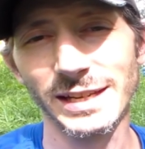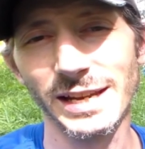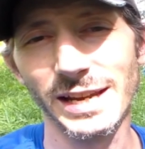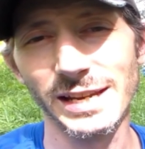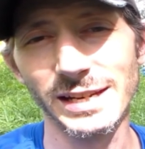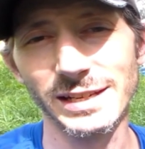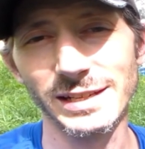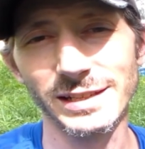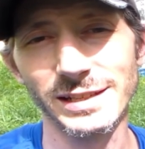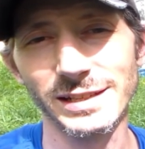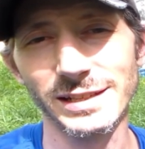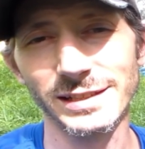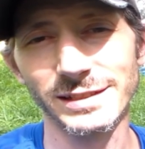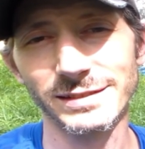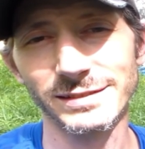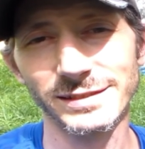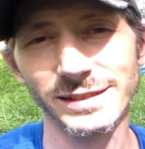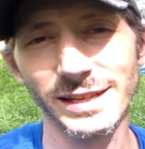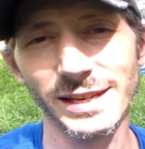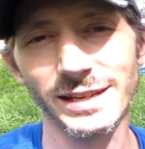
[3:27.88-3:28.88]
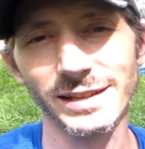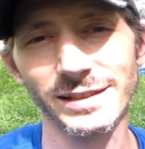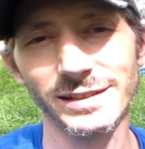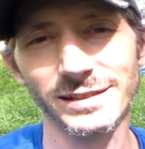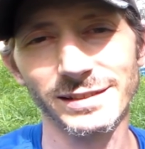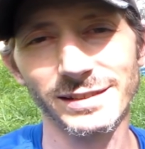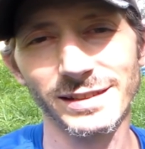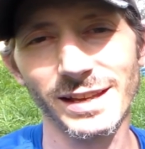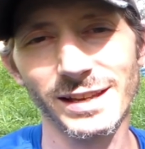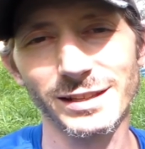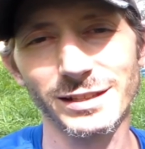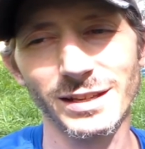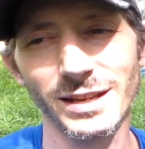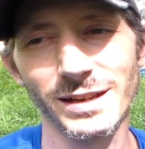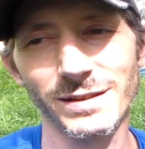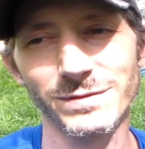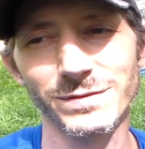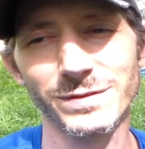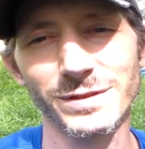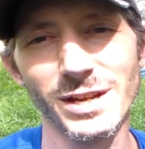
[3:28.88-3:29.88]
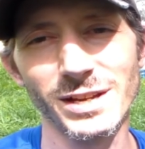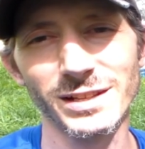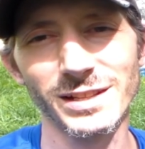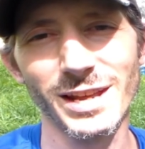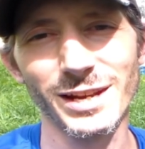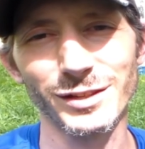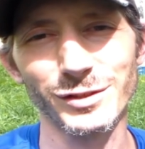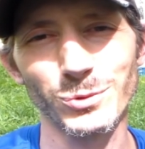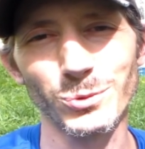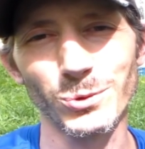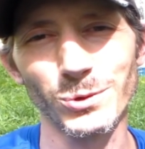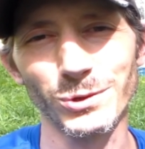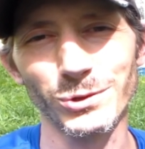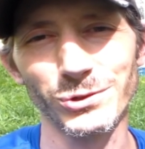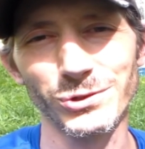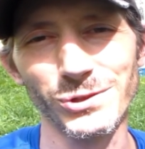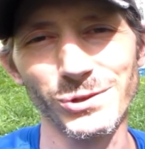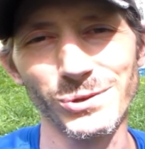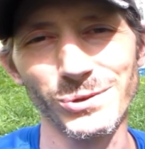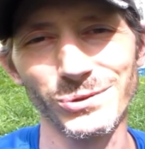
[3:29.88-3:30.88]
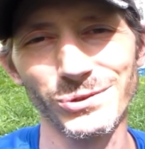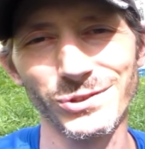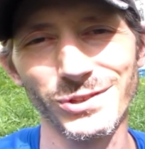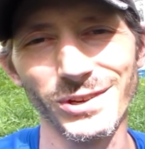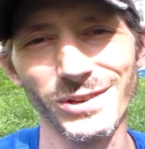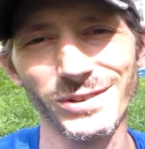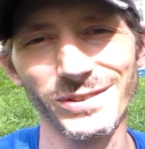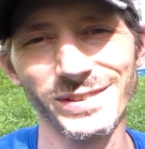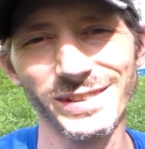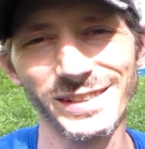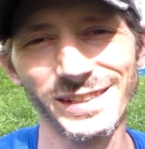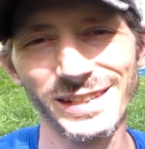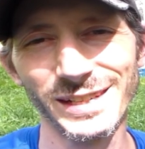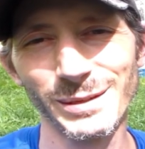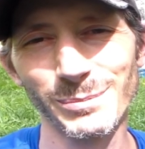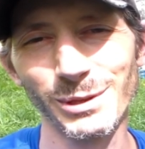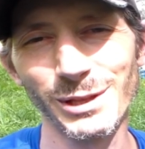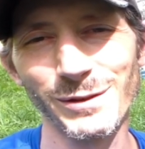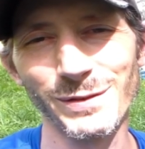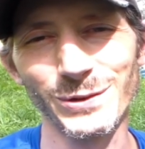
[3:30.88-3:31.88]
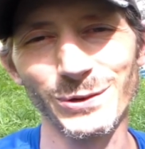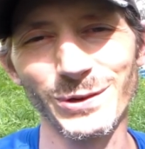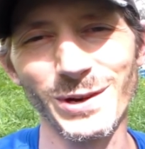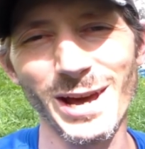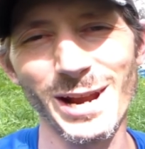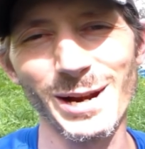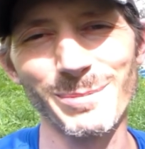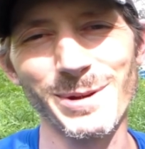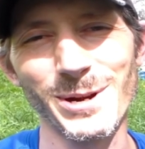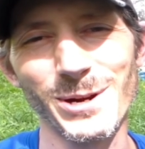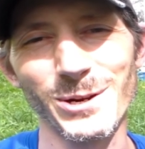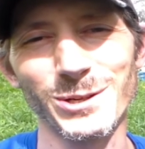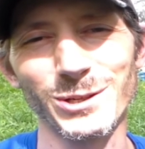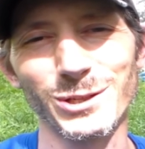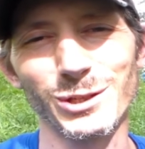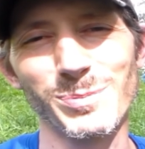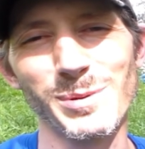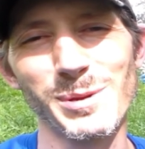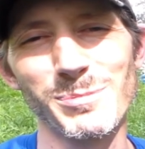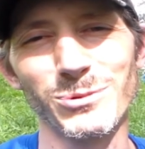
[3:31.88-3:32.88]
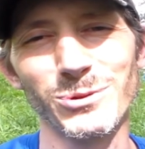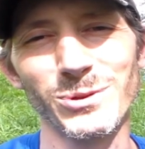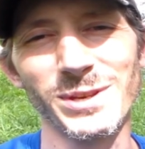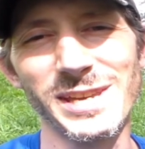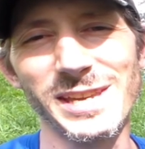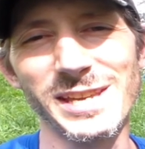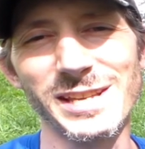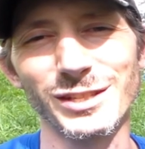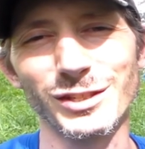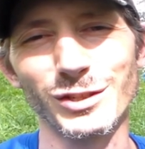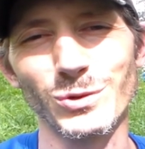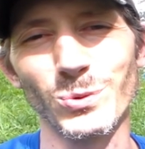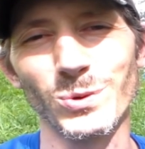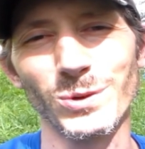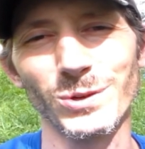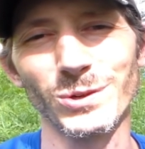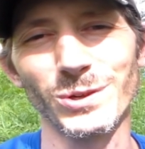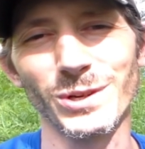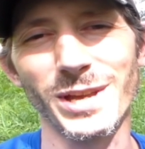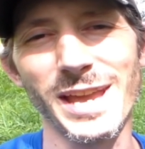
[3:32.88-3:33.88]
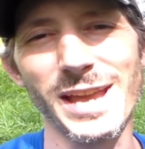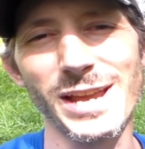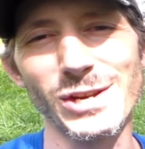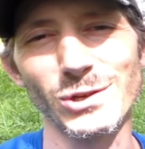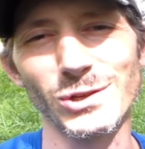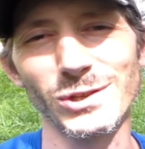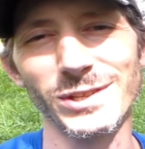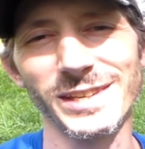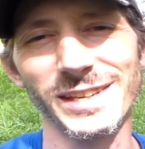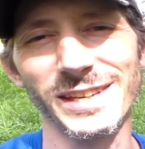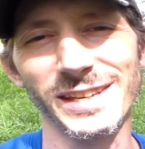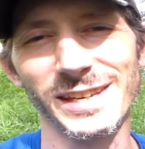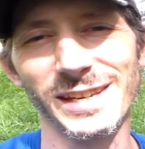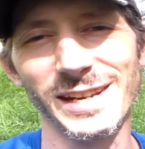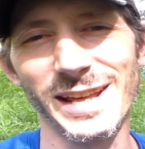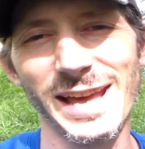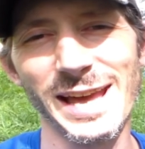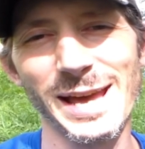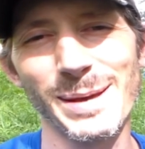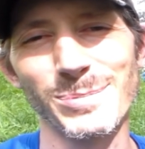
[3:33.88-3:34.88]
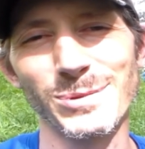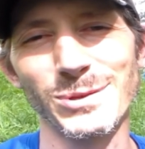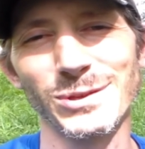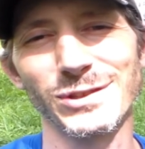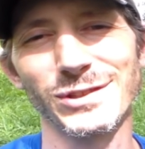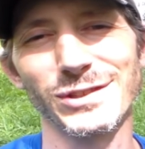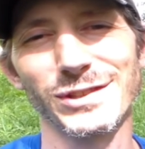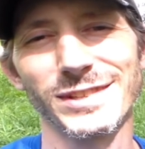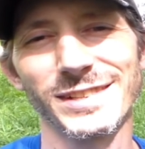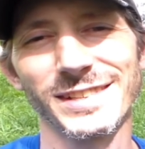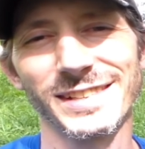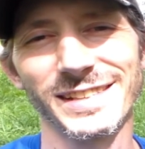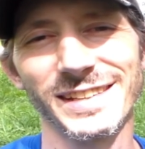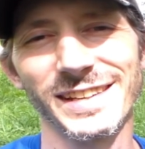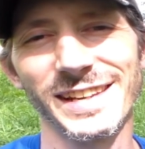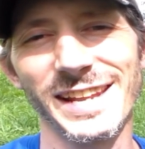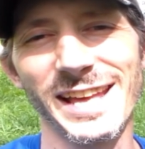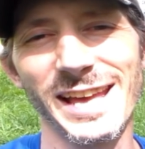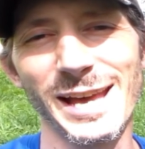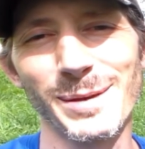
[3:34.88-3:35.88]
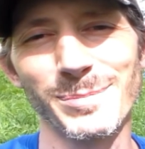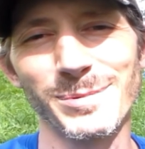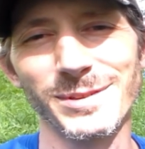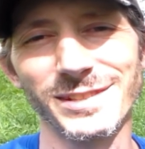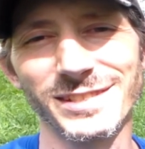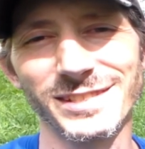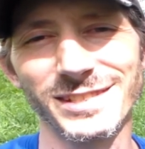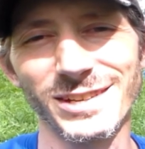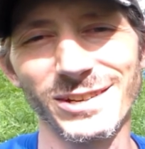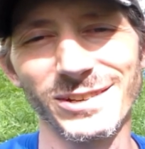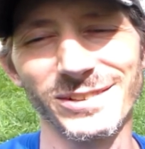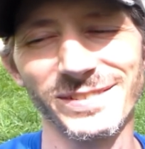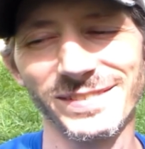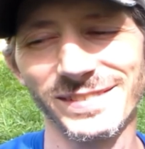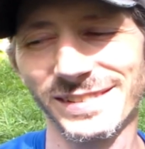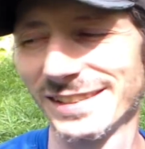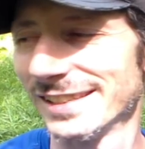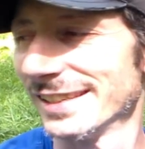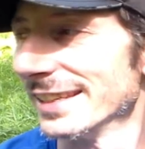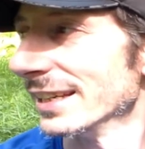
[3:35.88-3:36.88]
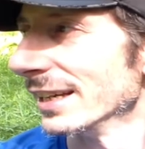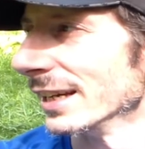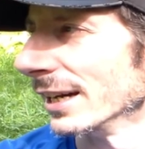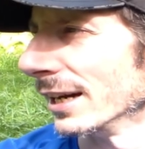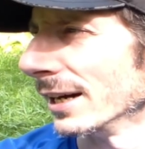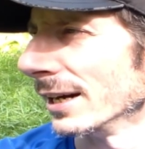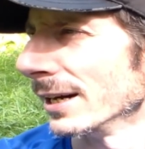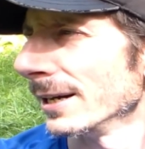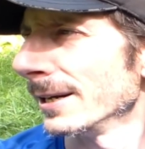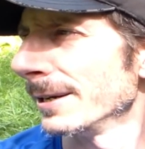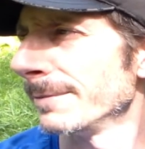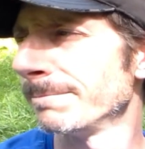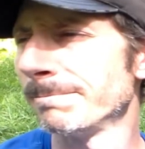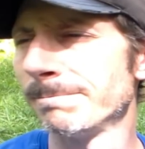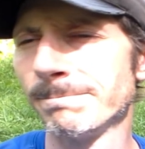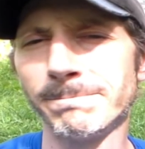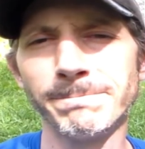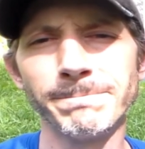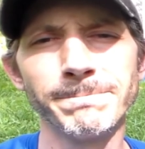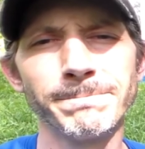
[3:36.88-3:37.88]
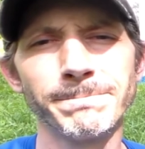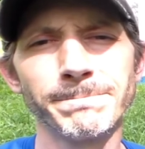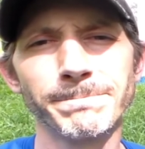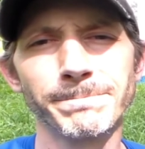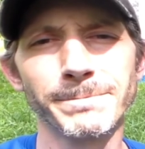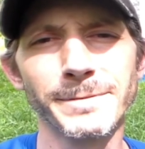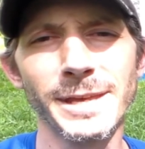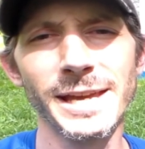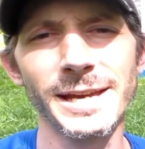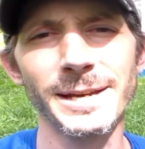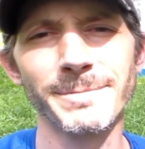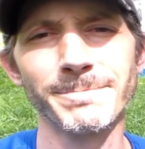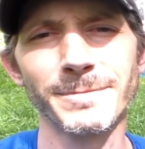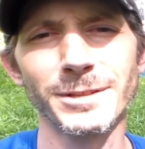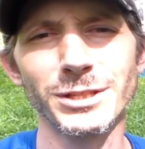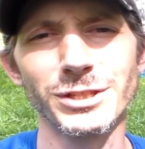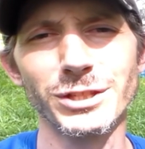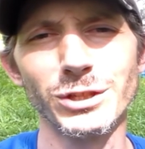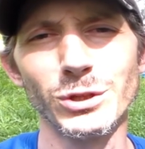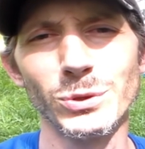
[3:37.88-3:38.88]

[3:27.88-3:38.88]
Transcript: and yeah, I've done a lot of squirrel too, so. Believe it or not, America's people eat squirrel occasionally. It happens. It happens, so. Yeah, let's